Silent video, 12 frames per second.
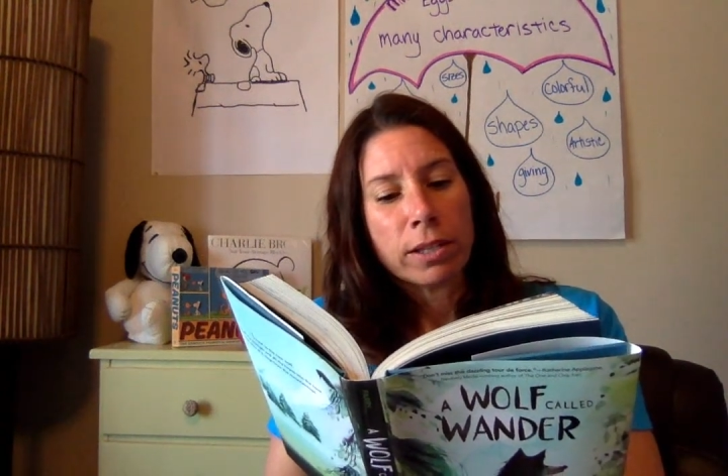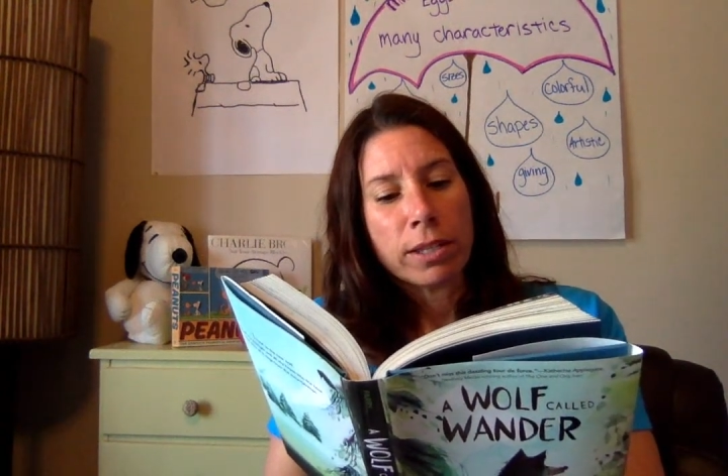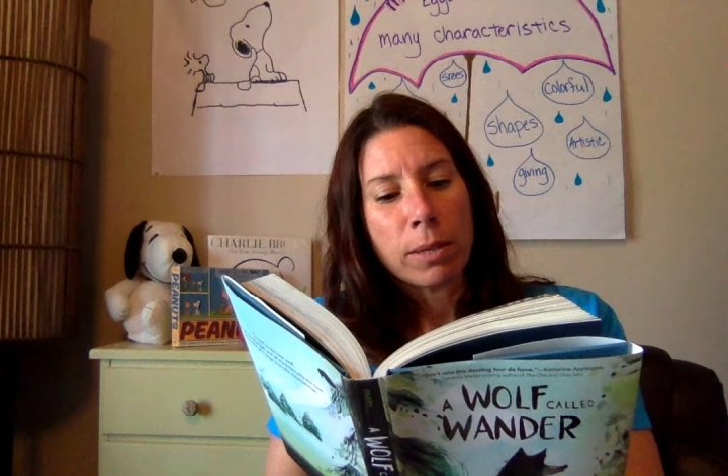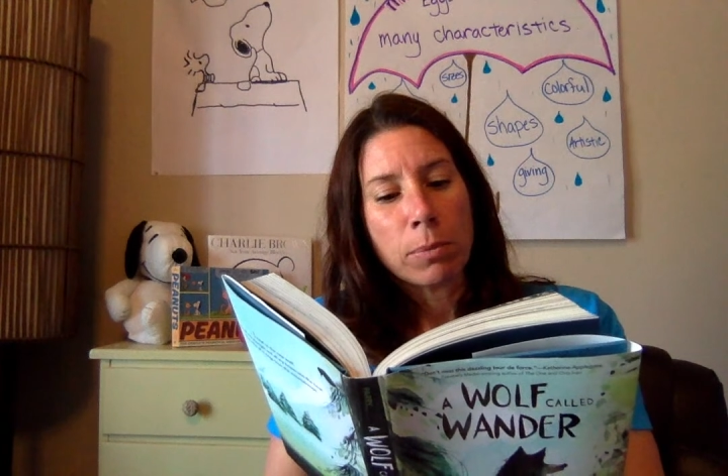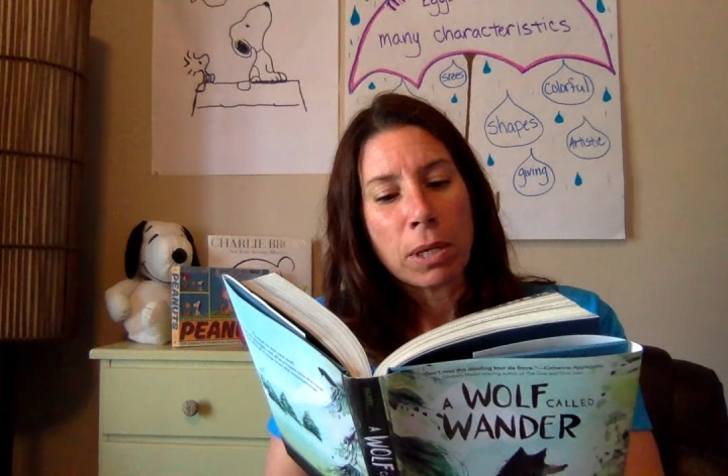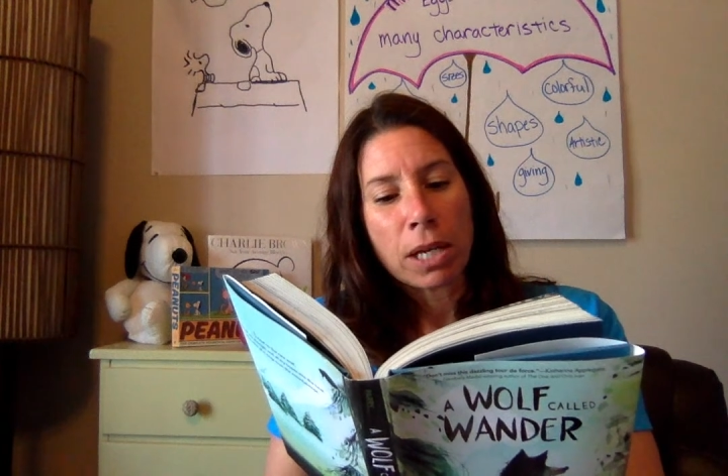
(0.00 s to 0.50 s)

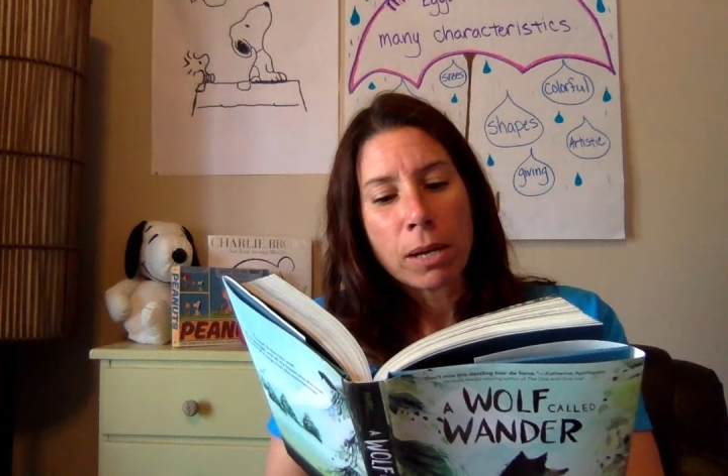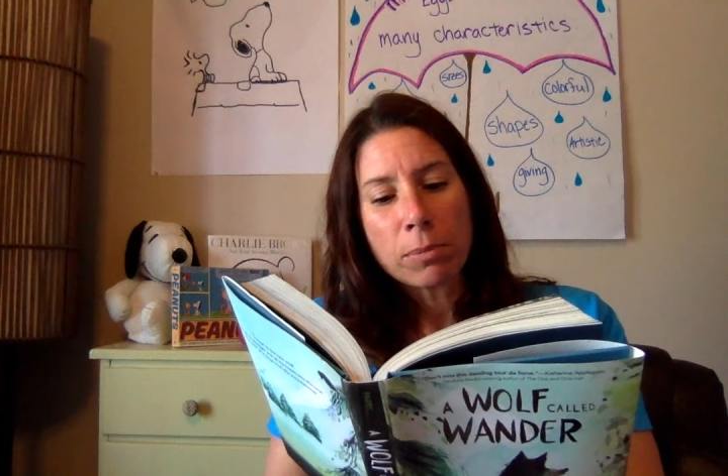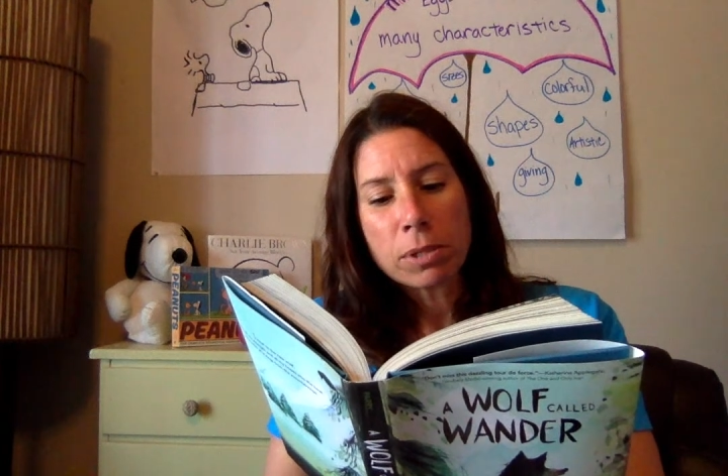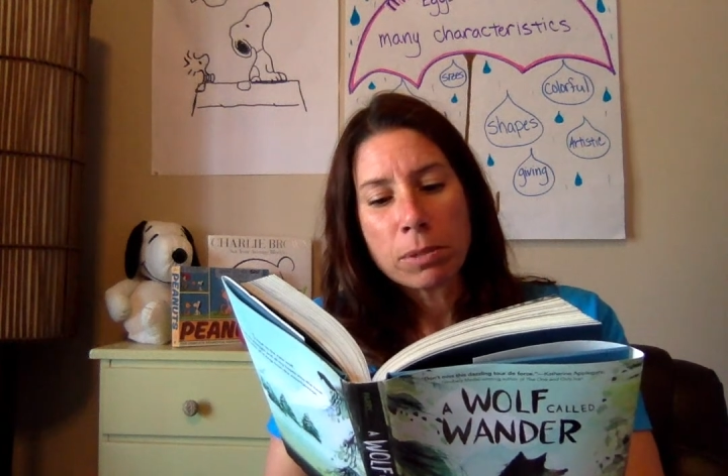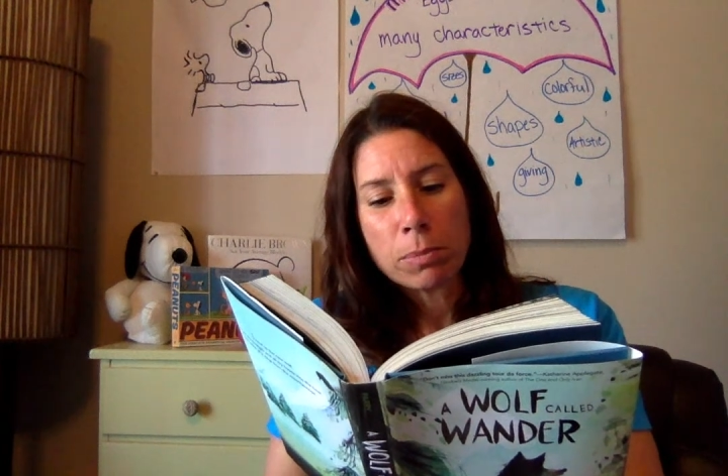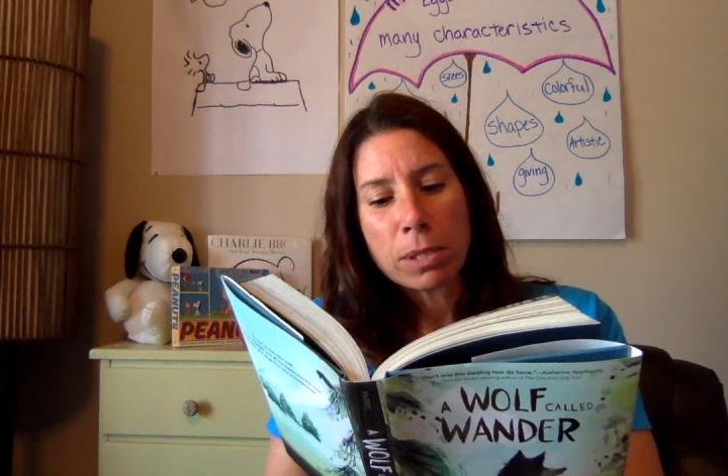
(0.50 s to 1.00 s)
They pick up
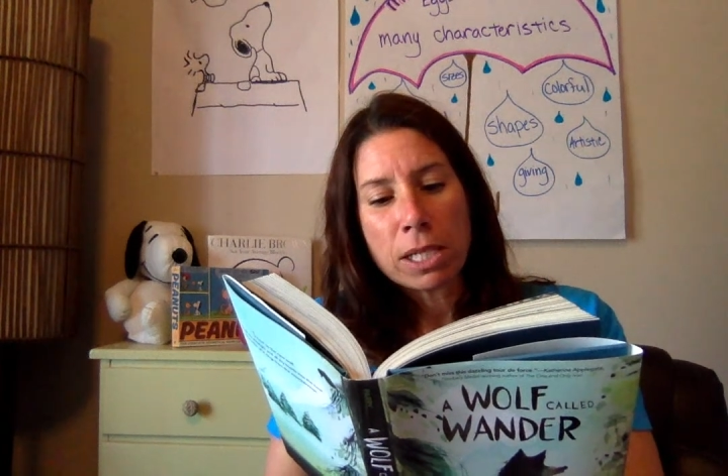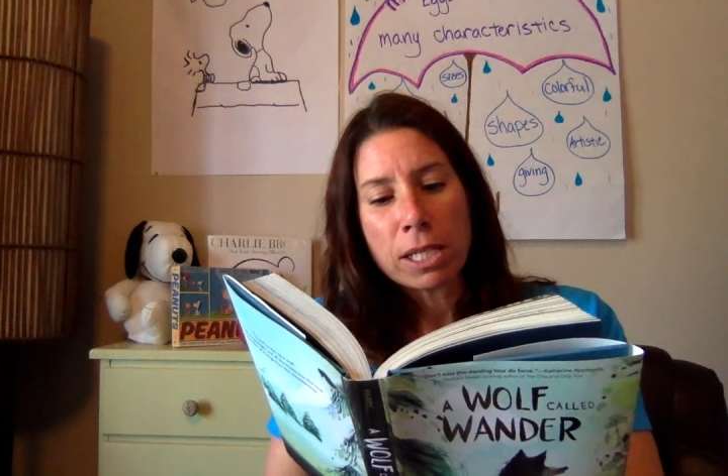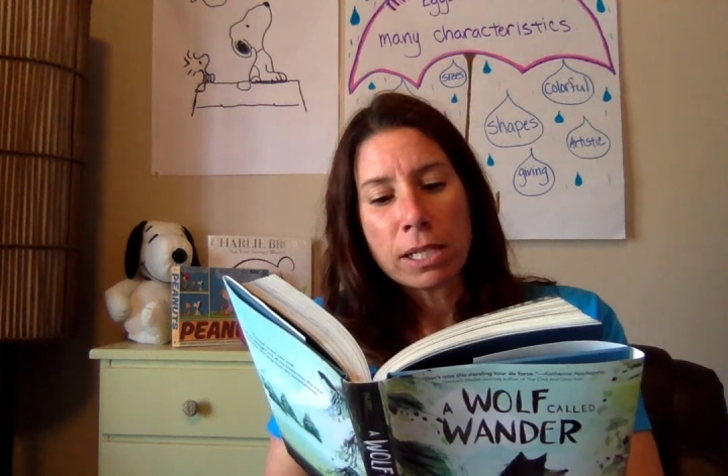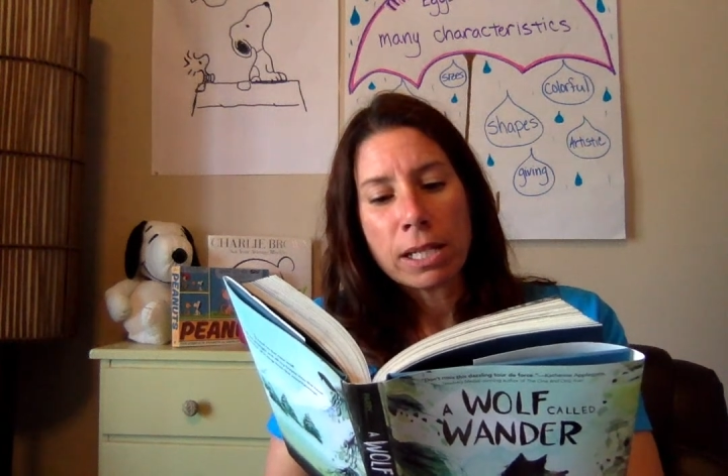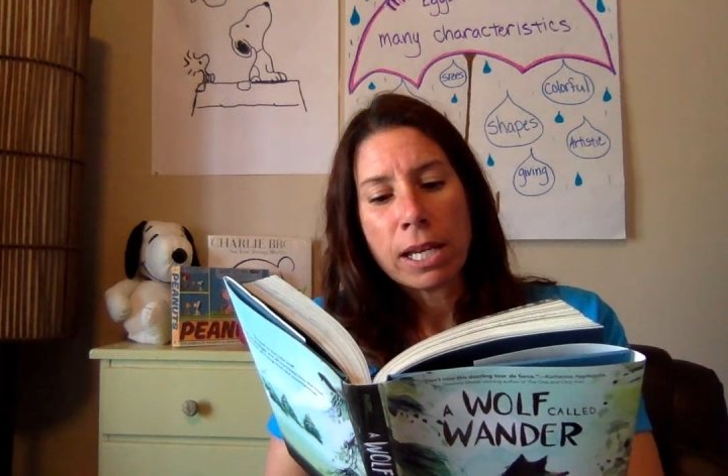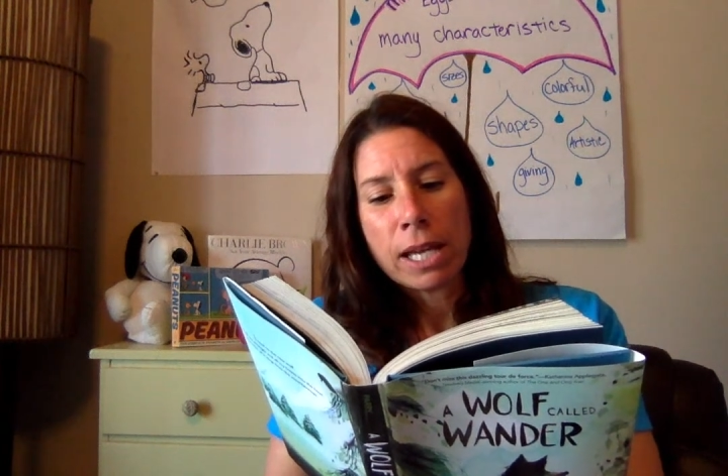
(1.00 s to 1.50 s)

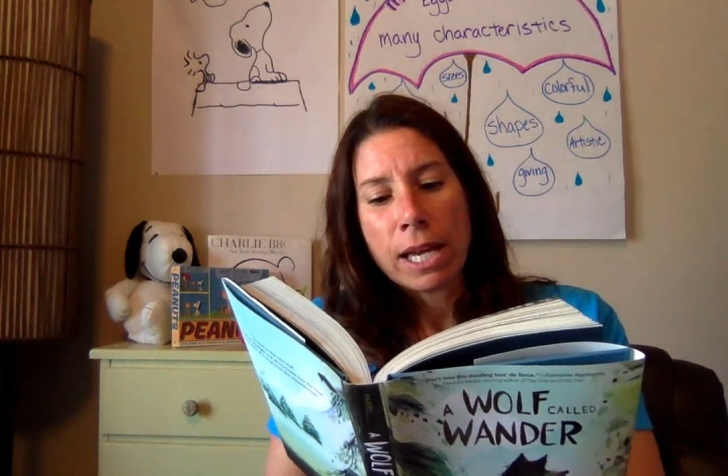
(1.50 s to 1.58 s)
speed,